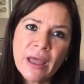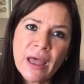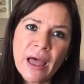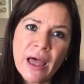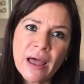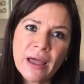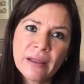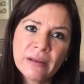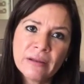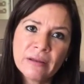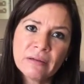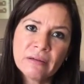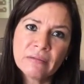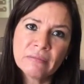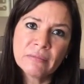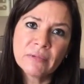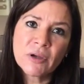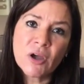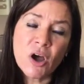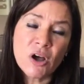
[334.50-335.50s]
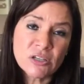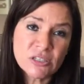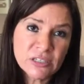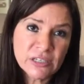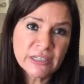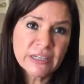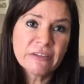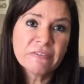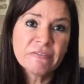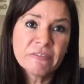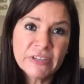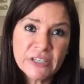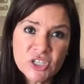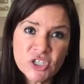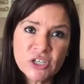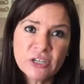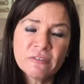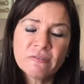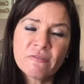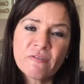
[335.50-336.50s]
and costly
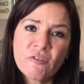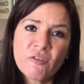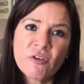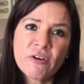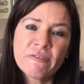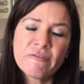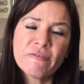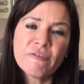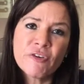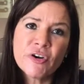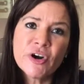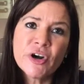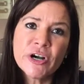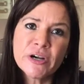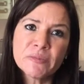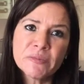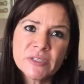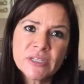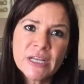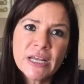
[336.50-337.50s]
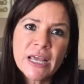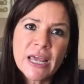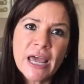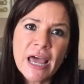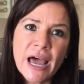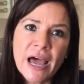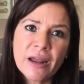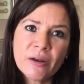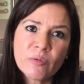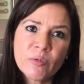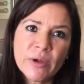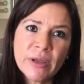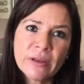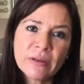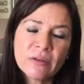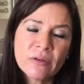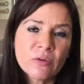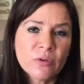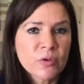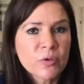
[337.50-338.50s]
efficient for firms, and when,
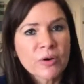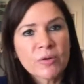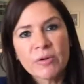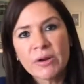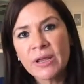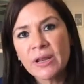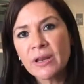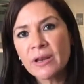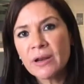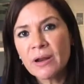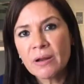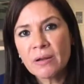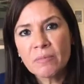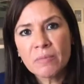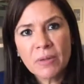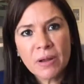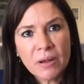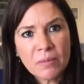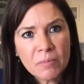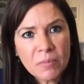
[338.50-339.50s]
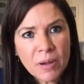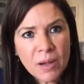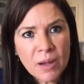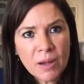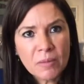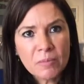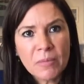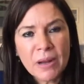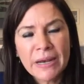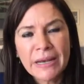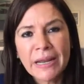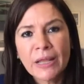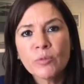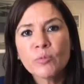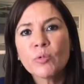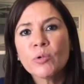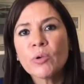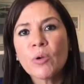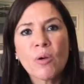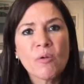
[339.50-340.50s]
you know, you're creating a
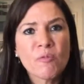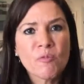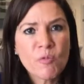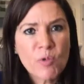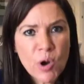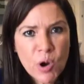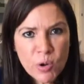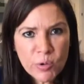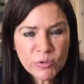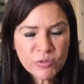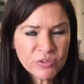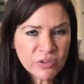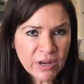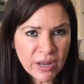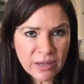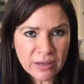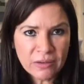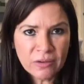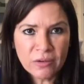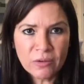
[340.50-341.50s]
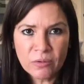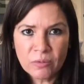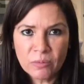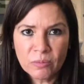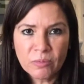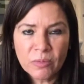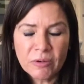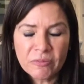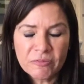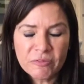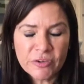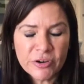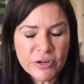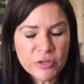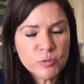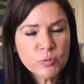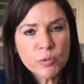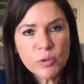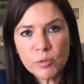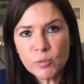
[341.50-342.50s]
network of roads, like, you know, a
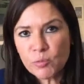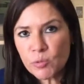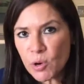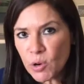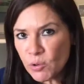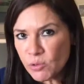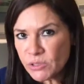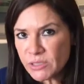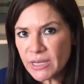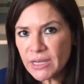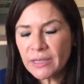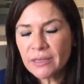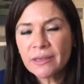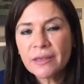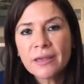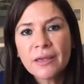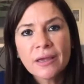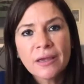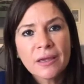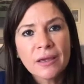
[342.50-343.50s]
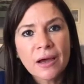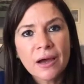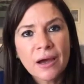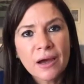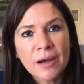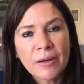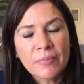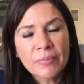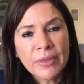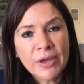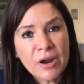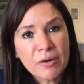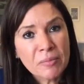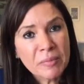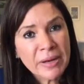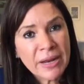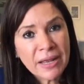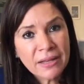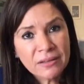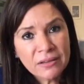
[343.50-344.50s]
first world roads, like the
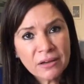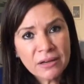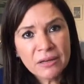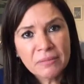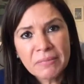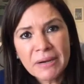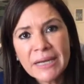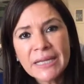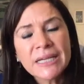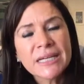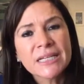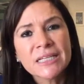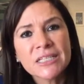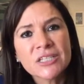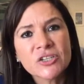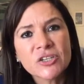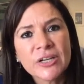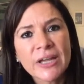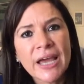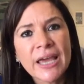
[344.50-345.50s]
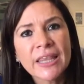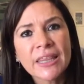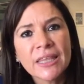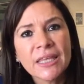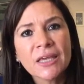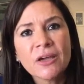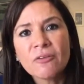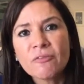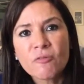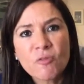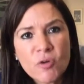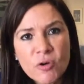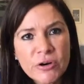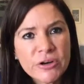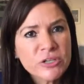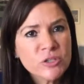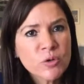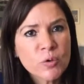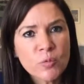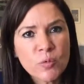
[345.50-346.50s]
government had done in my country, I think, of
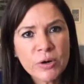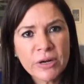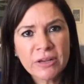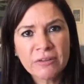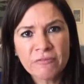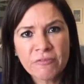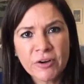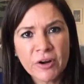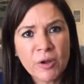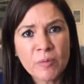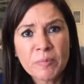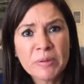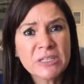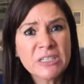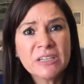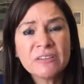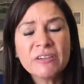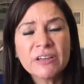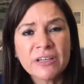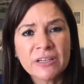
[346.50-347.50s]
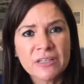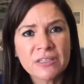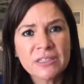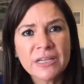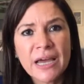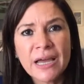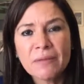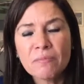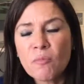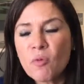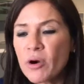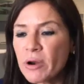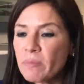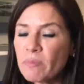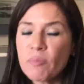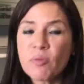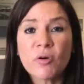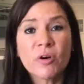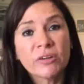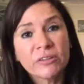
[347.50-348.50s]
course, you're working for competitiveness. And more
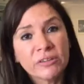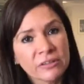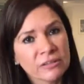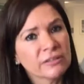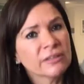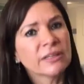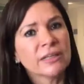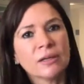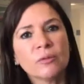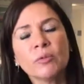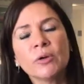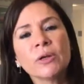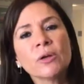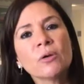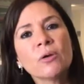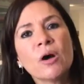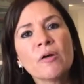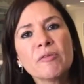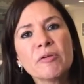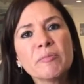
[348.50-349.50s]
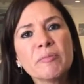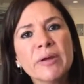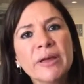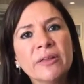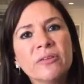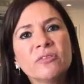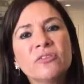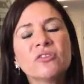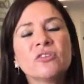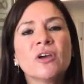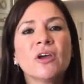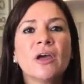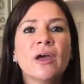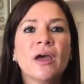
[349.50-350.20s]
importantly, when governments